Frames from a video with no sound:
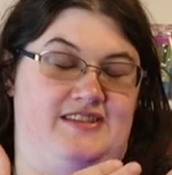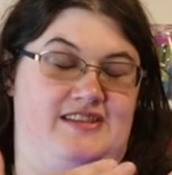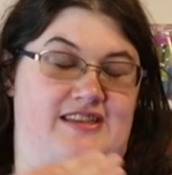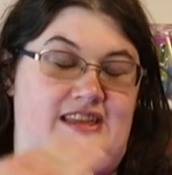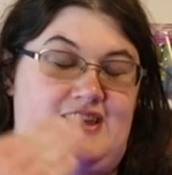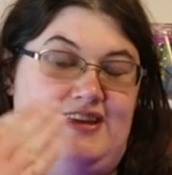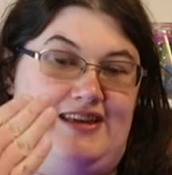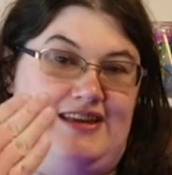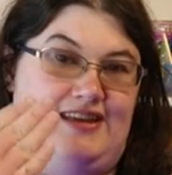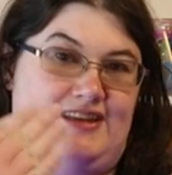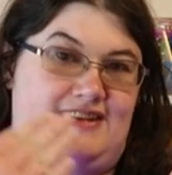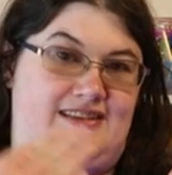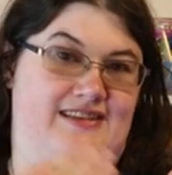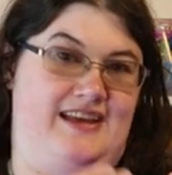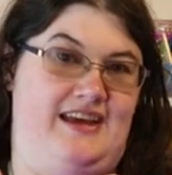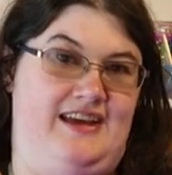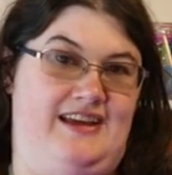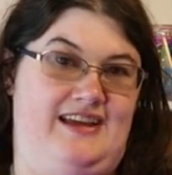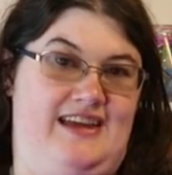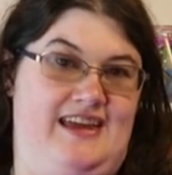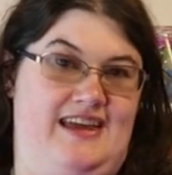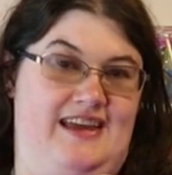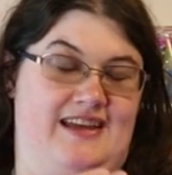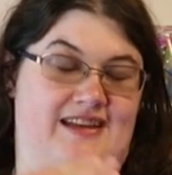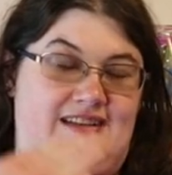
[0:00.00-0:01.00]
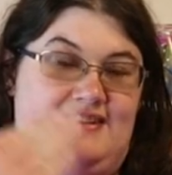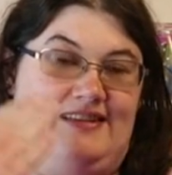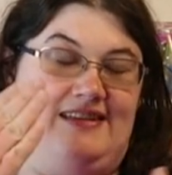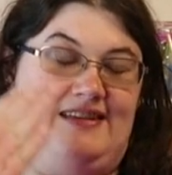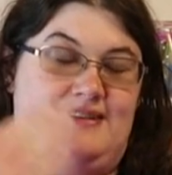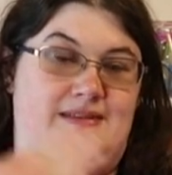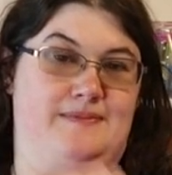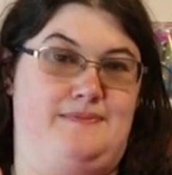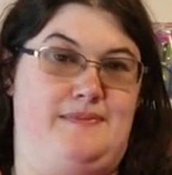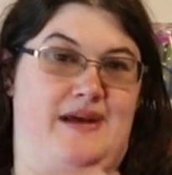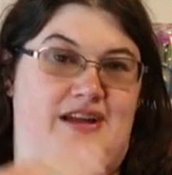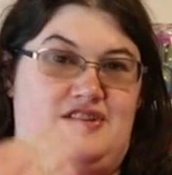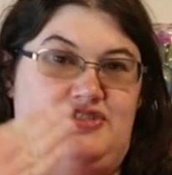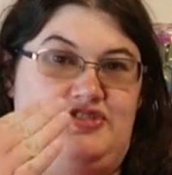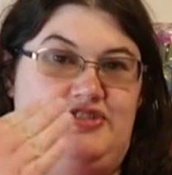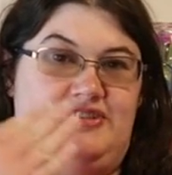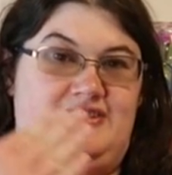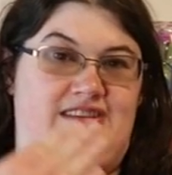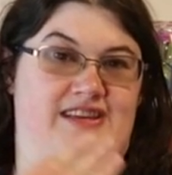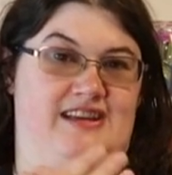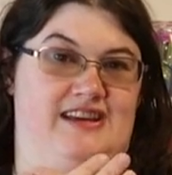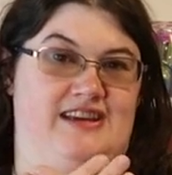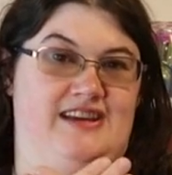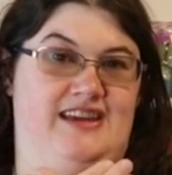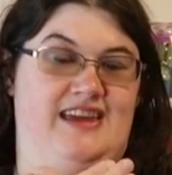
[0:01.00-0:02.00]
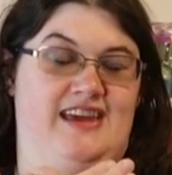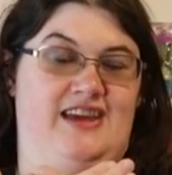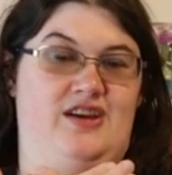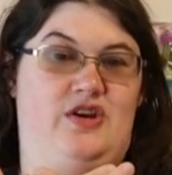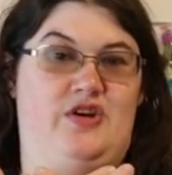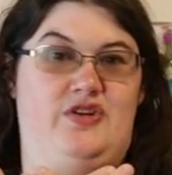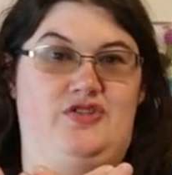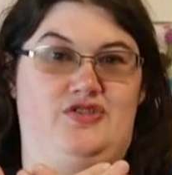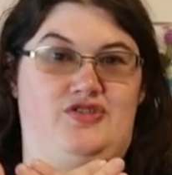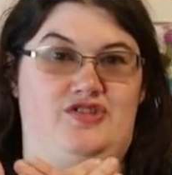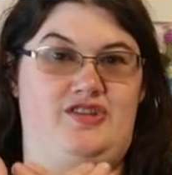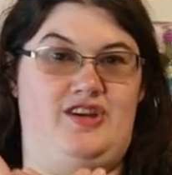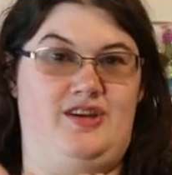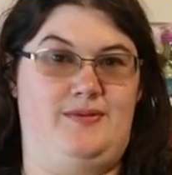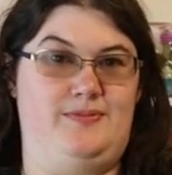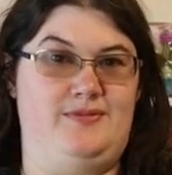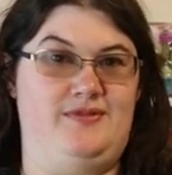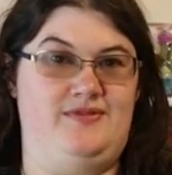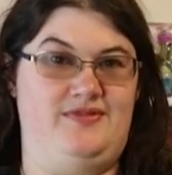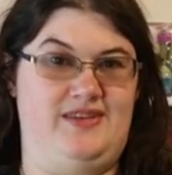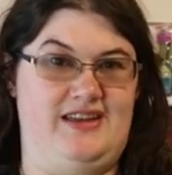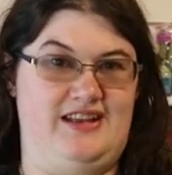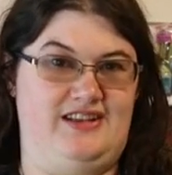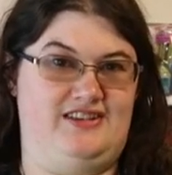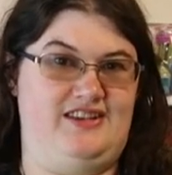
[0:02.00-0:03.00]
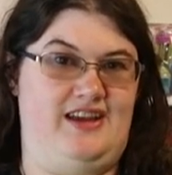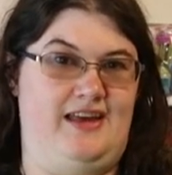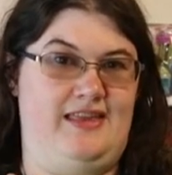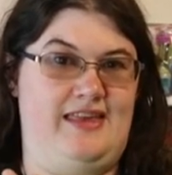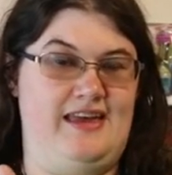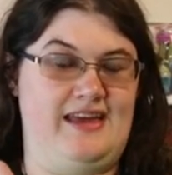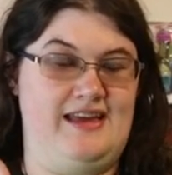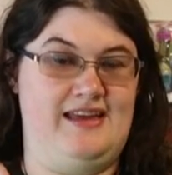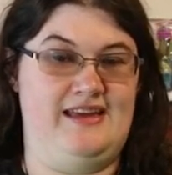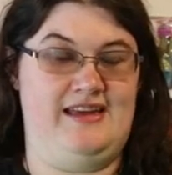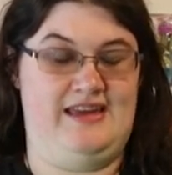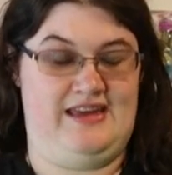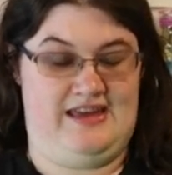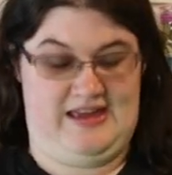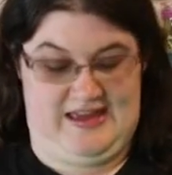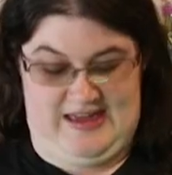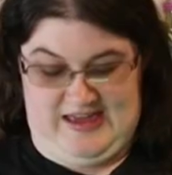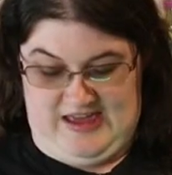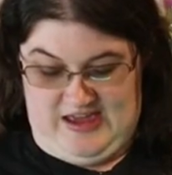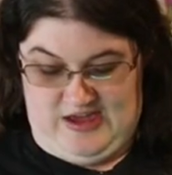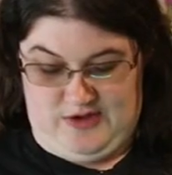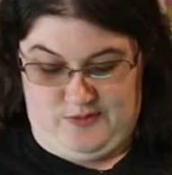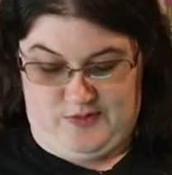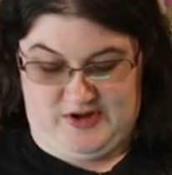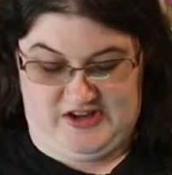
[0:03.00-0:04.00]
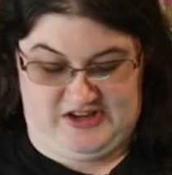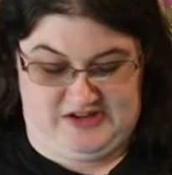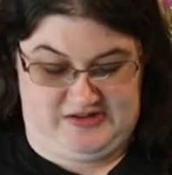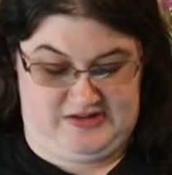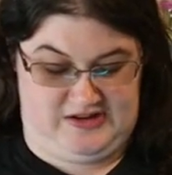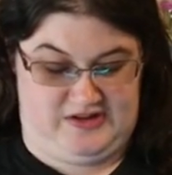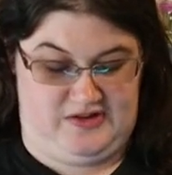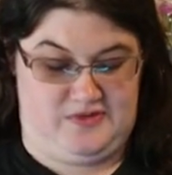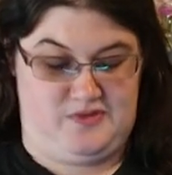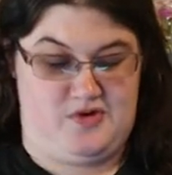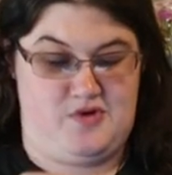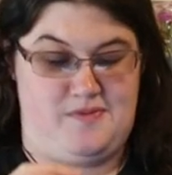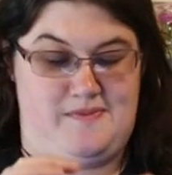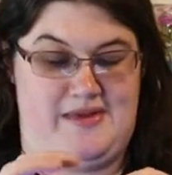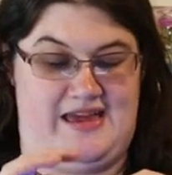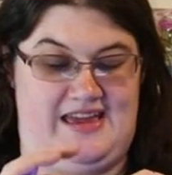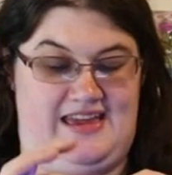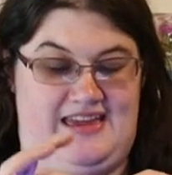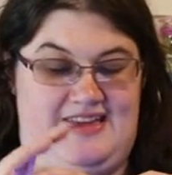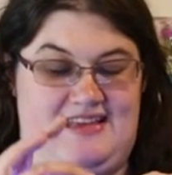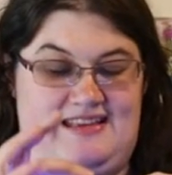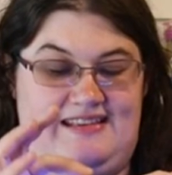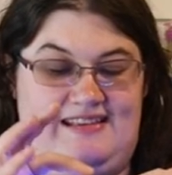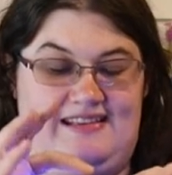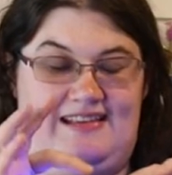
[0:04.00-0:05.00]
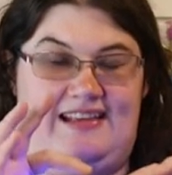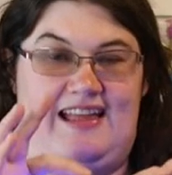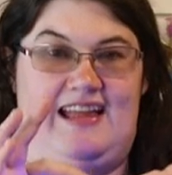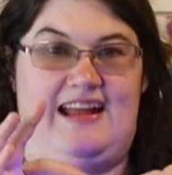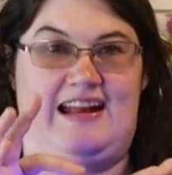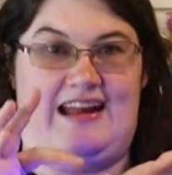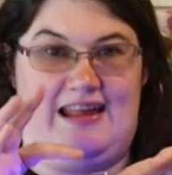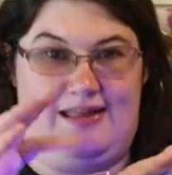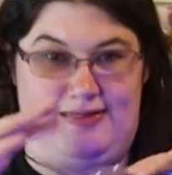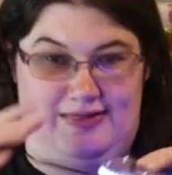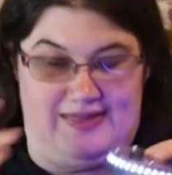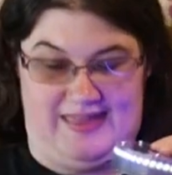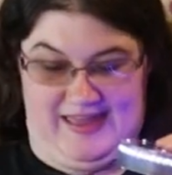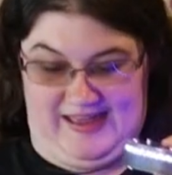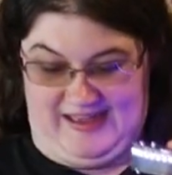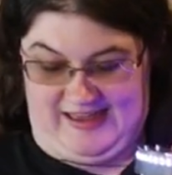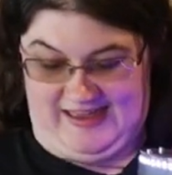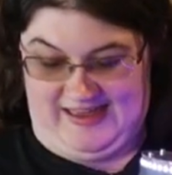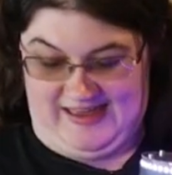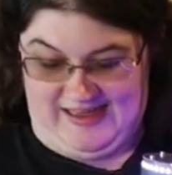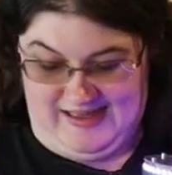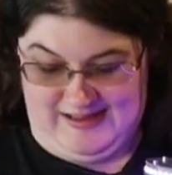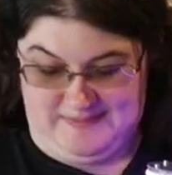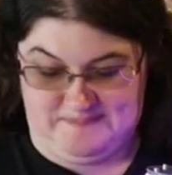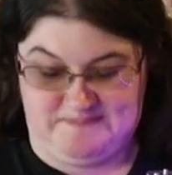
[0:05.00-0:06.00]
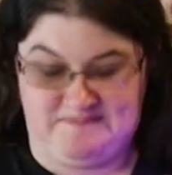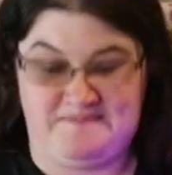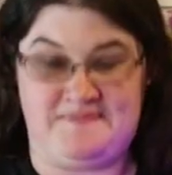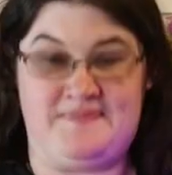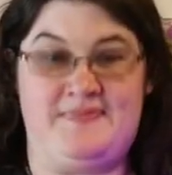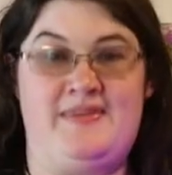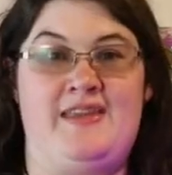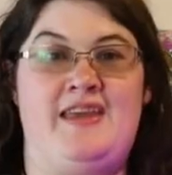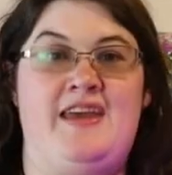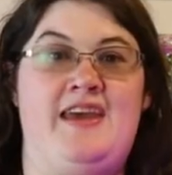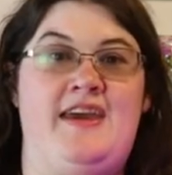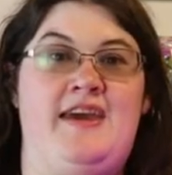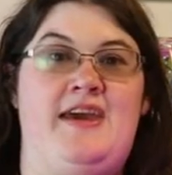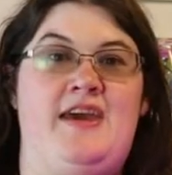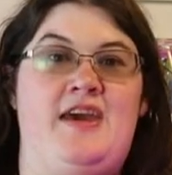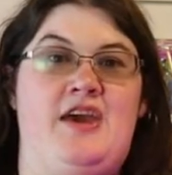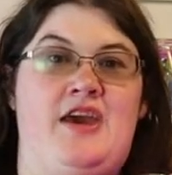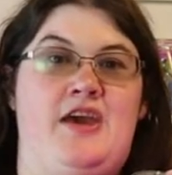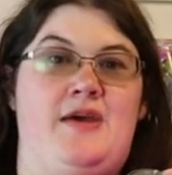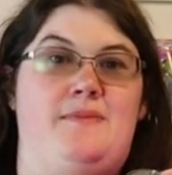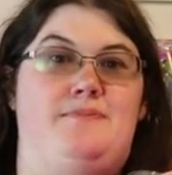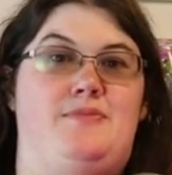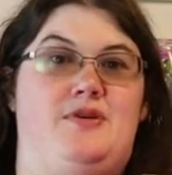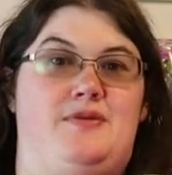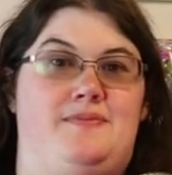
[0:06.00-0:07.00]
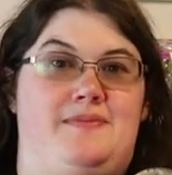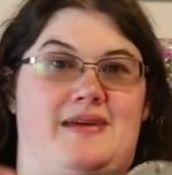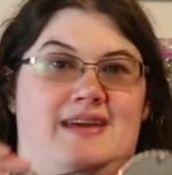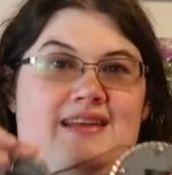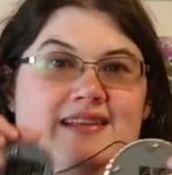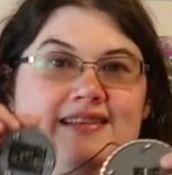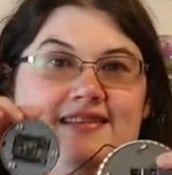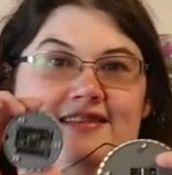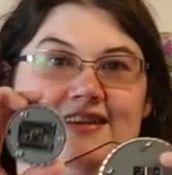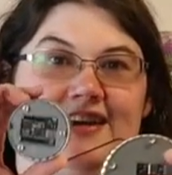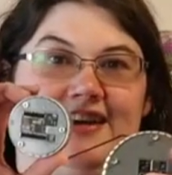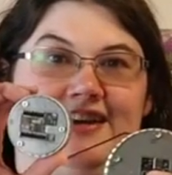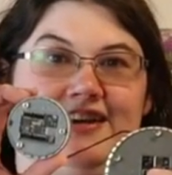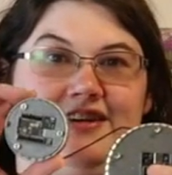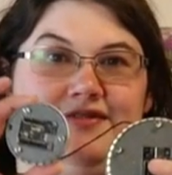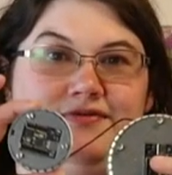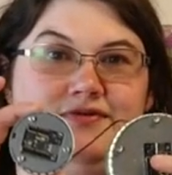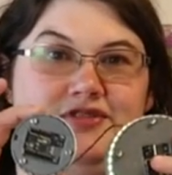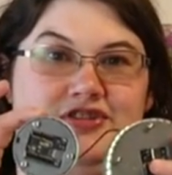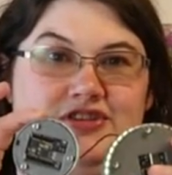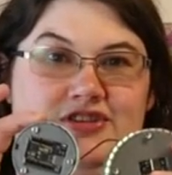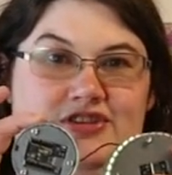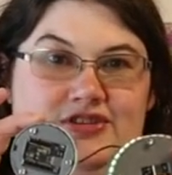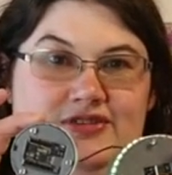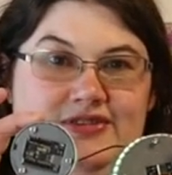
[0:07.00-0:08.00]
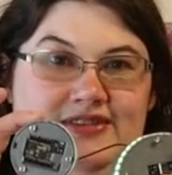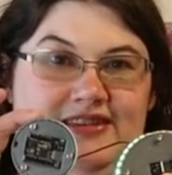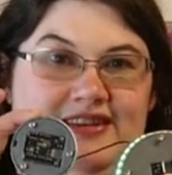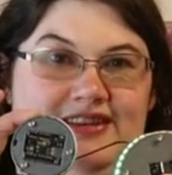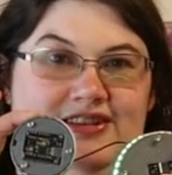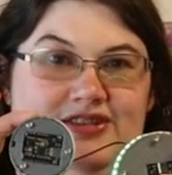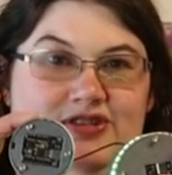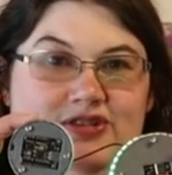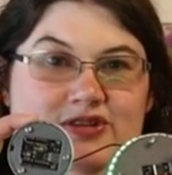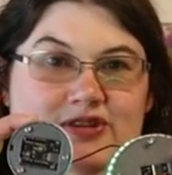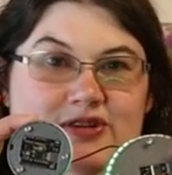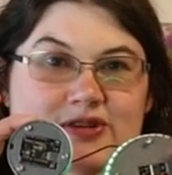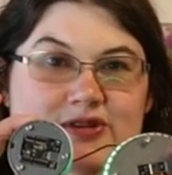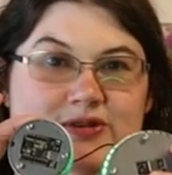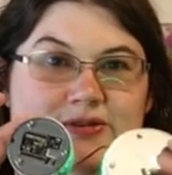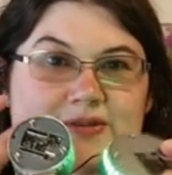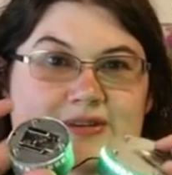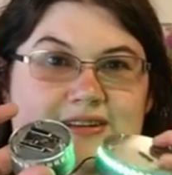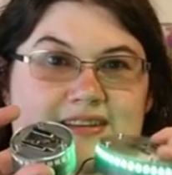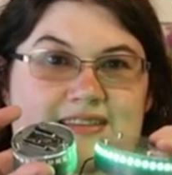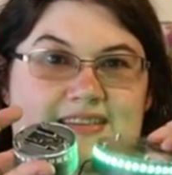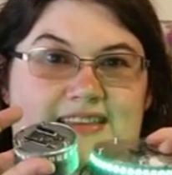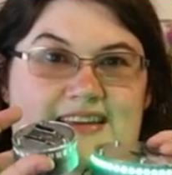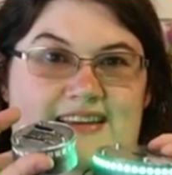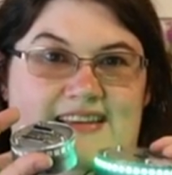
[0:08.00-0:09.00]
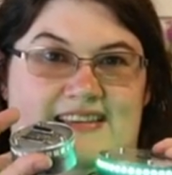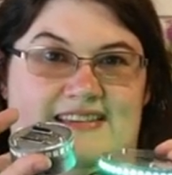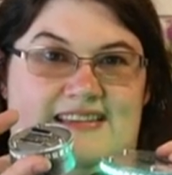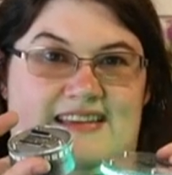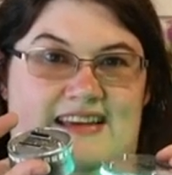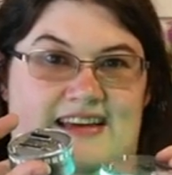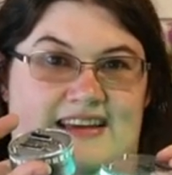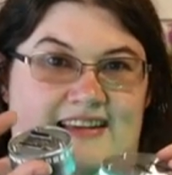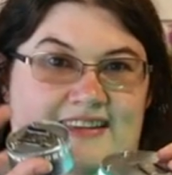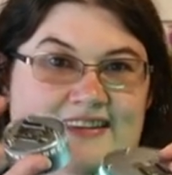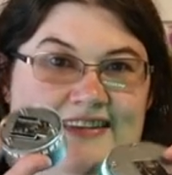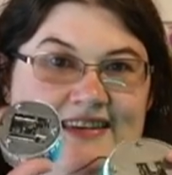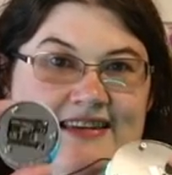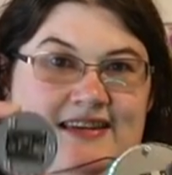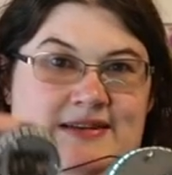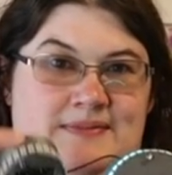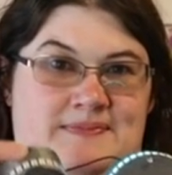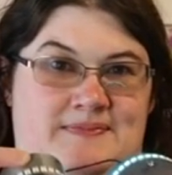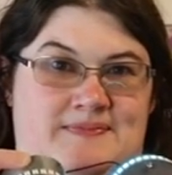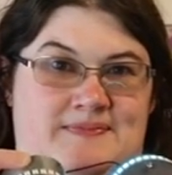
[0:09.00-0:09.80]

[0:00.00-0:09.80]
the circuit, battery circuit on top of each other which will make it slightly thicker, but means I can reduce it to this size.